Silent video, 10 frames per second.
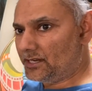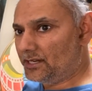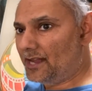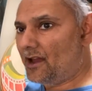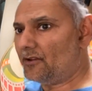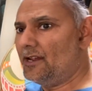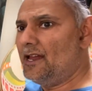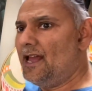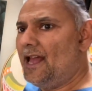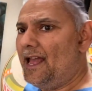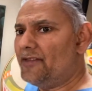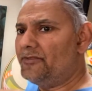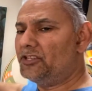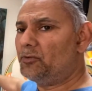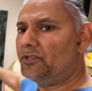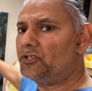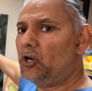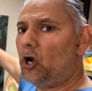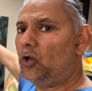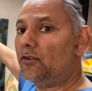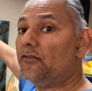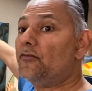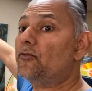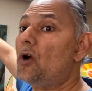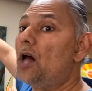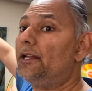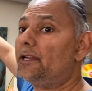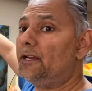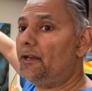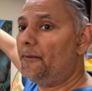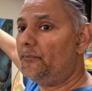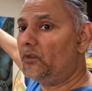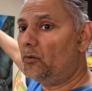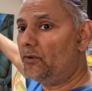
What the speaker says: out. And this one is called Frolic with